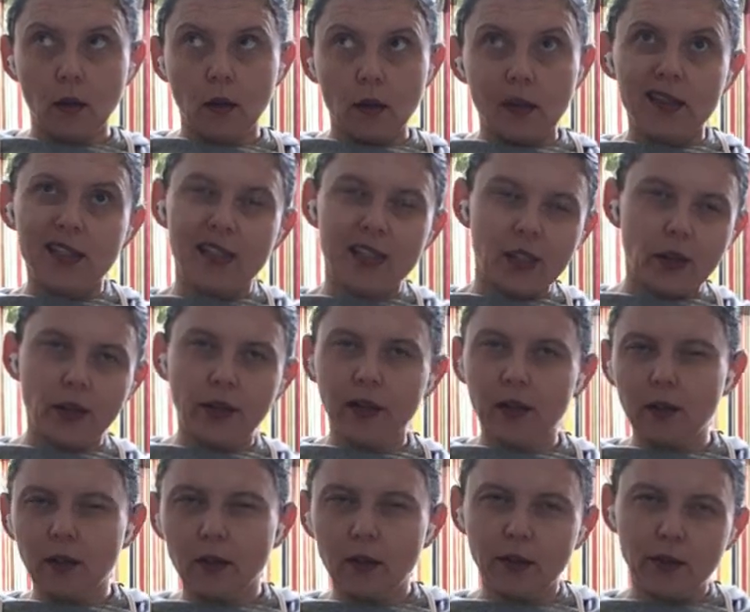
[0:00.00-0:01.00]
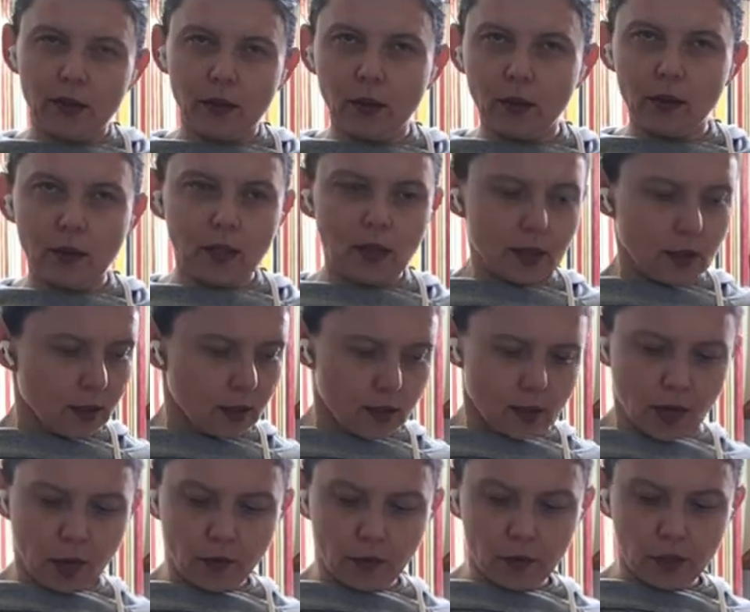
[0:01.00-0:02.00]
cereal granola
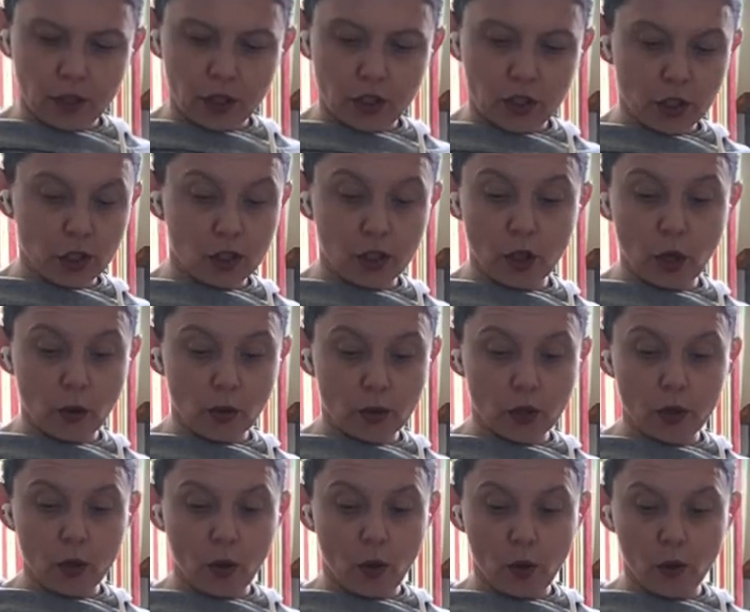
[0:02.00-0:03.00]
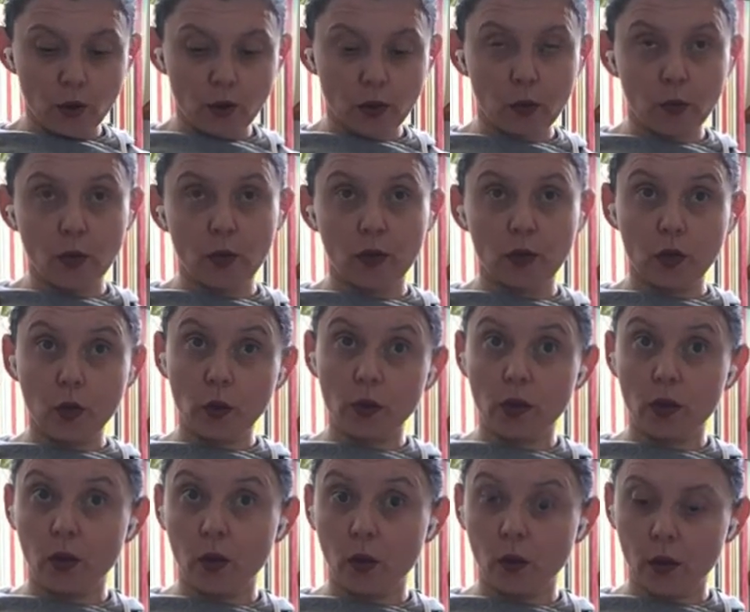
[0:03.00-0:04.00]
stuff, which is just toasted oats with
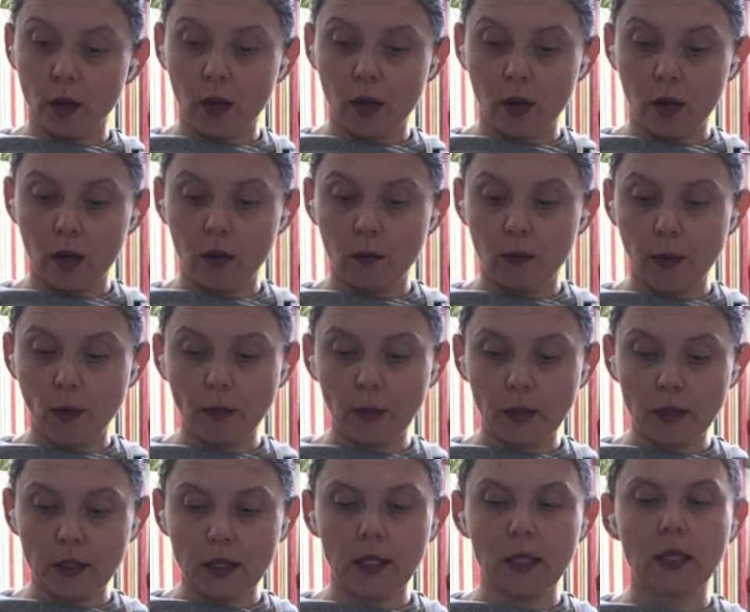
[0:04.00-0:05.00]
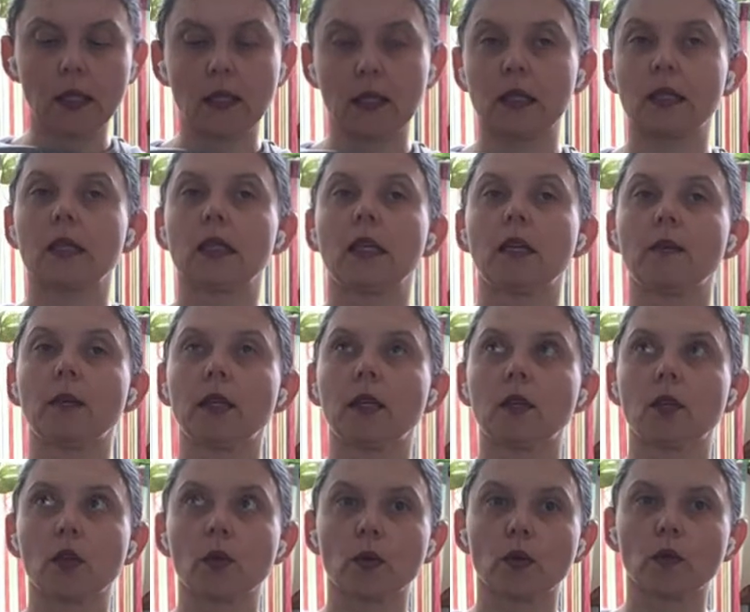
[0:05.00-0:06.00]
toasted coconut, pumpkin seeds, and
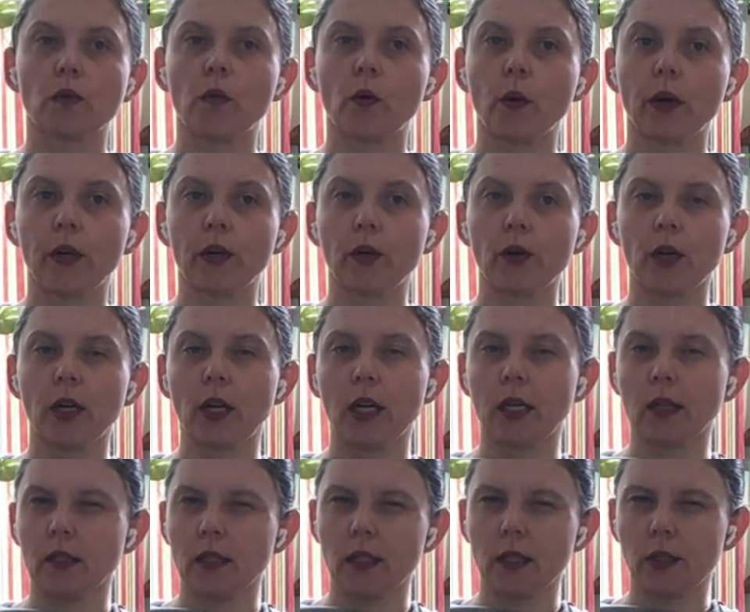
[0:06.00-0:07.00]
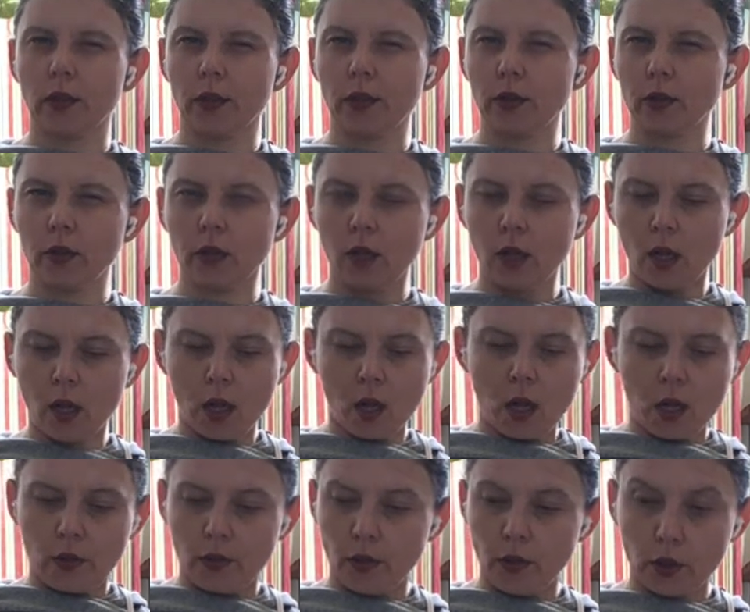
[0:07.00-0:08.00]
cinnamon. So it's a 4-ingredient cereal.
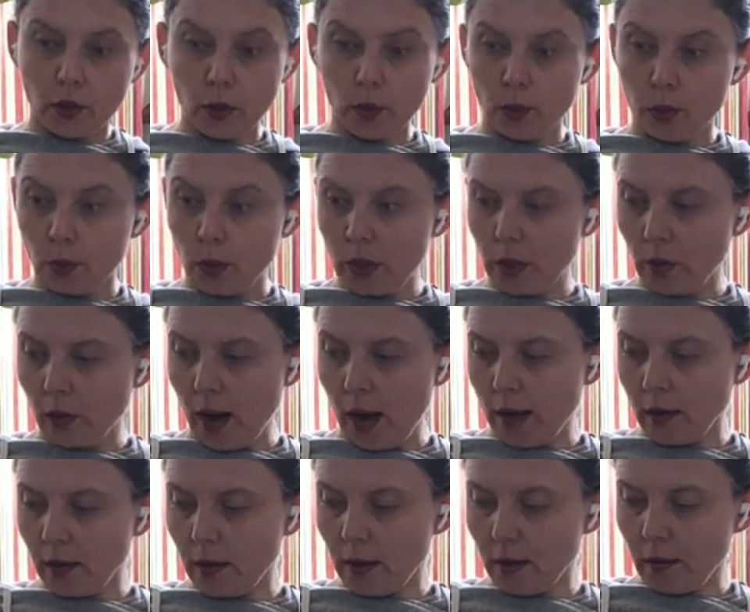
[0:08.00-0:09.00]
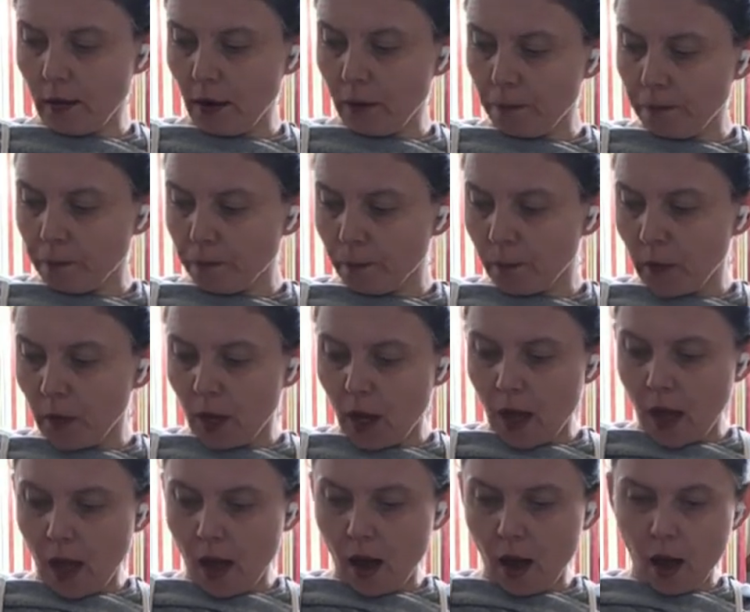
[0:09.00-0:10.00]
There's no sweetener added in there.
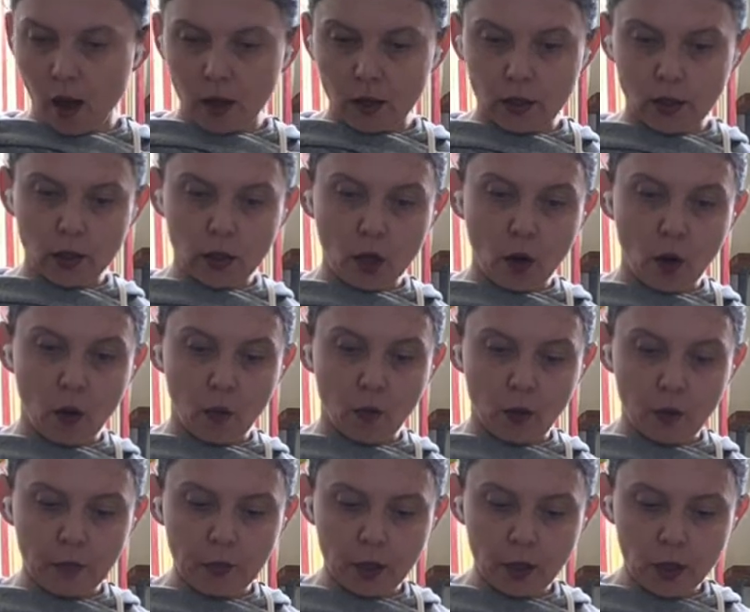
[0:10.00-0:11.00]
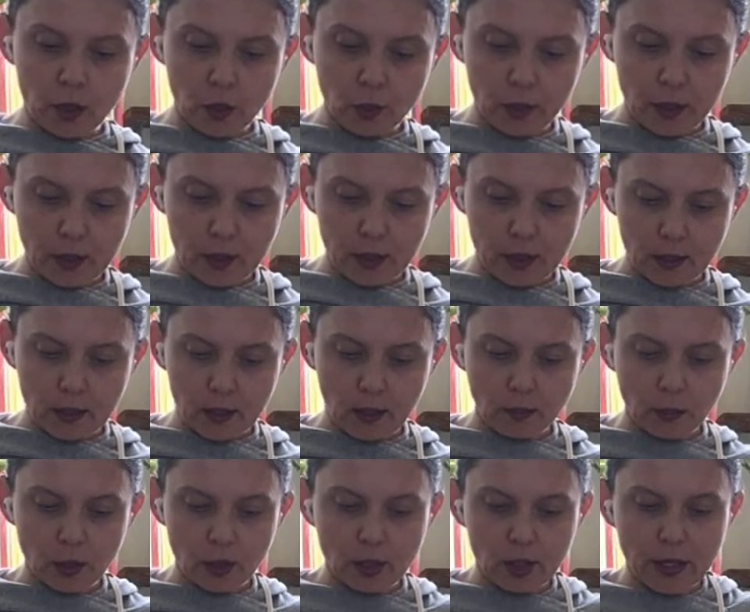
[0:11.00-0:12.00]
So what I'm going to do is
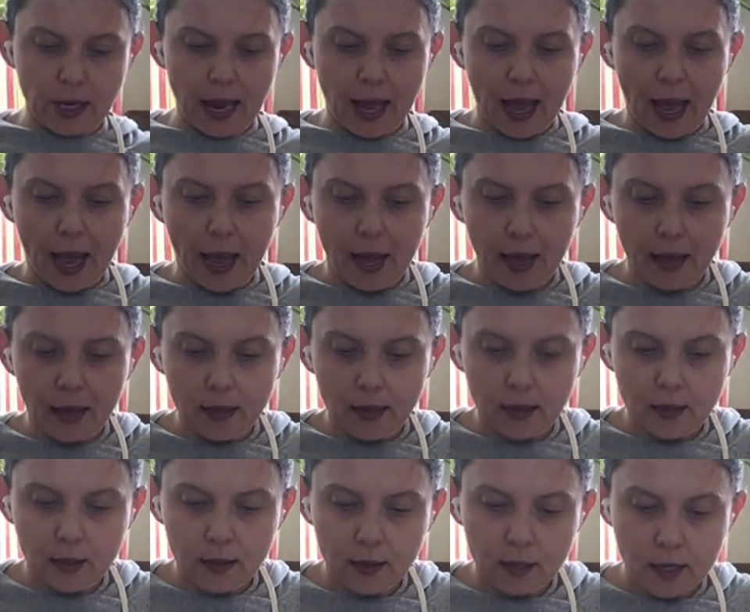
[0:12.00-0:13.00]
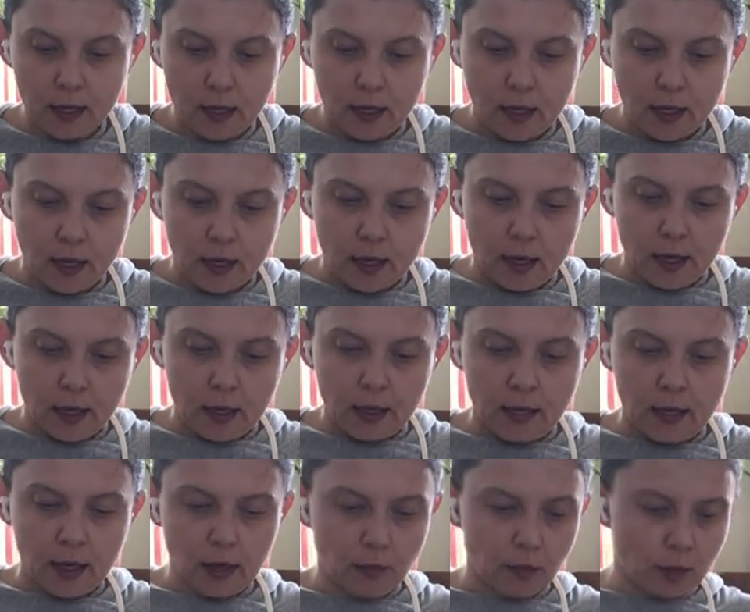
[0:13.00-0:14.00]
I'm just going to add a
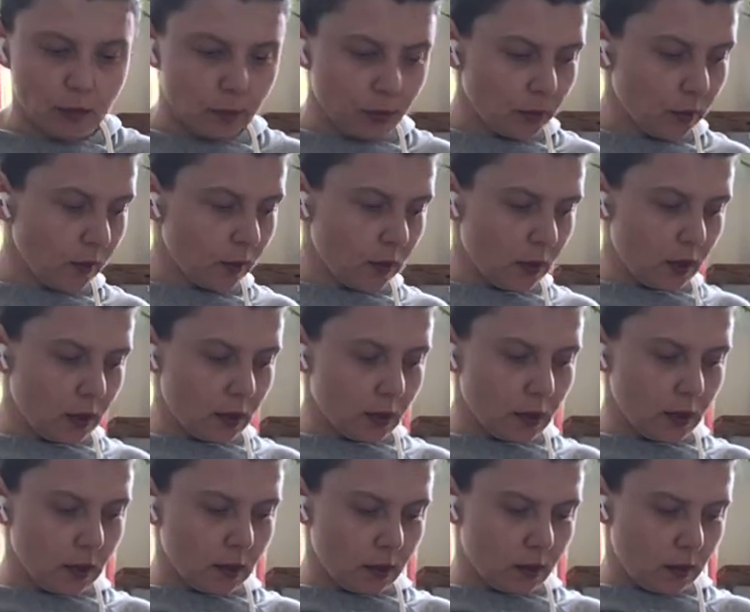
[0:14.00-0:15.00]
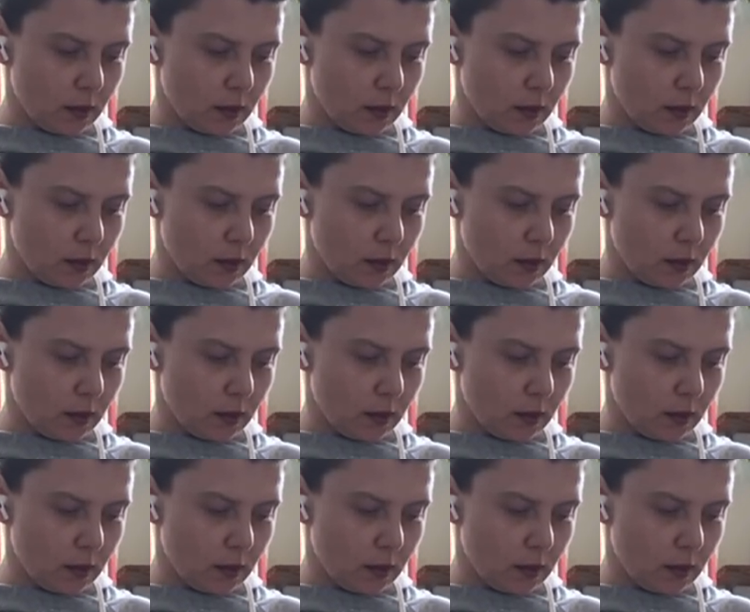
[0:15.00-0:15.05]
tablespoon of this.